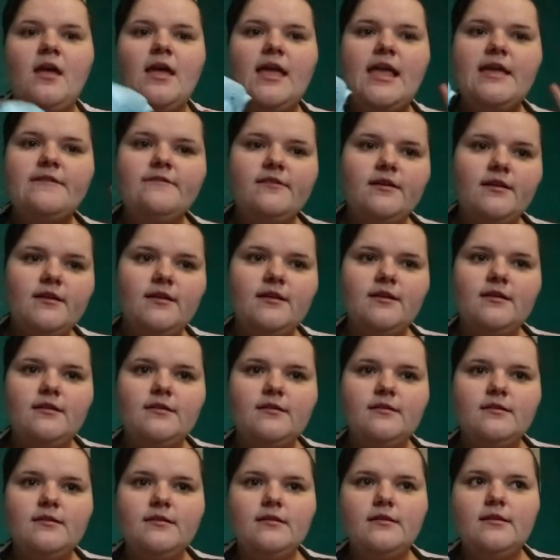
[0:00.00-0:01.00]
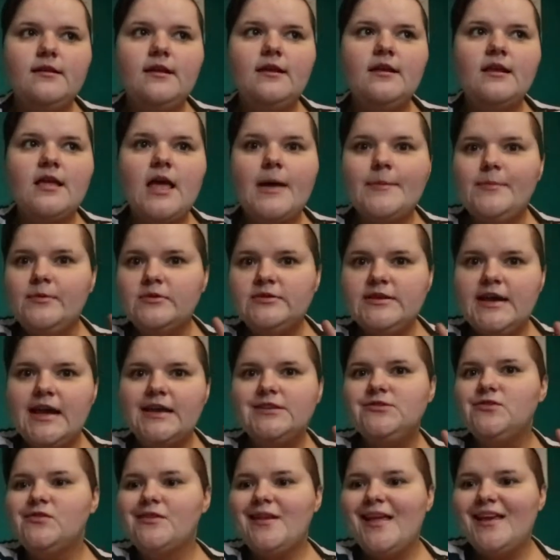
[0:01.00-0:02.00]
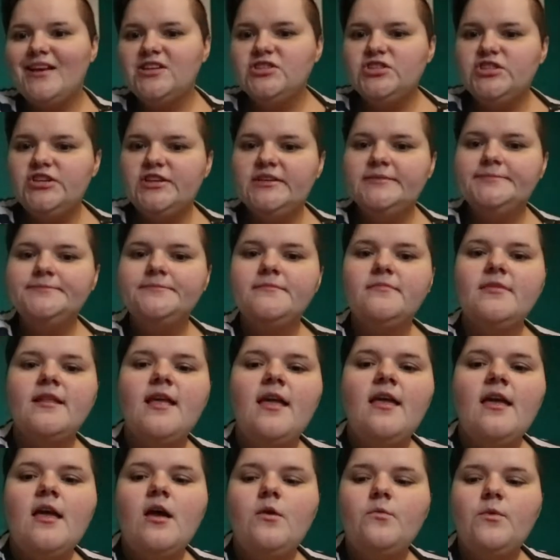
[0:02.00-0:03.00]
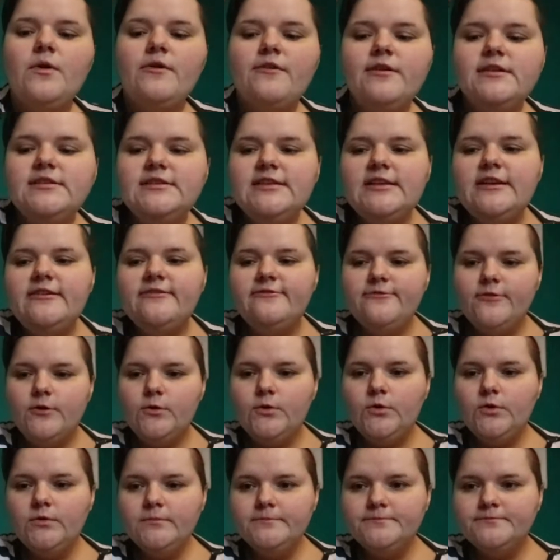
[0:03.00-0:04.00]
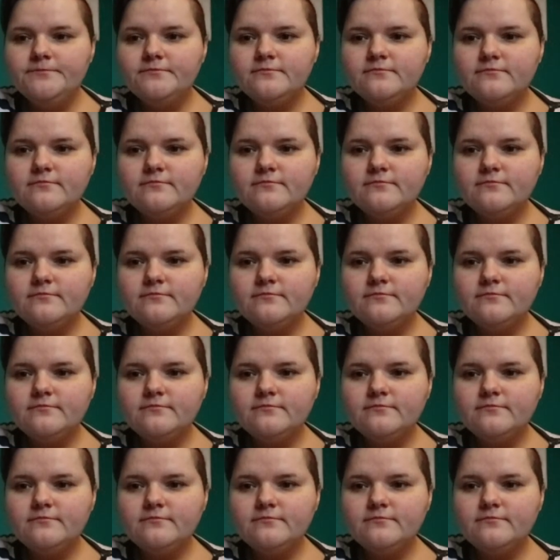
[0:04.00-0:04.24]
either in a couple of days or next year. We're in tier 4.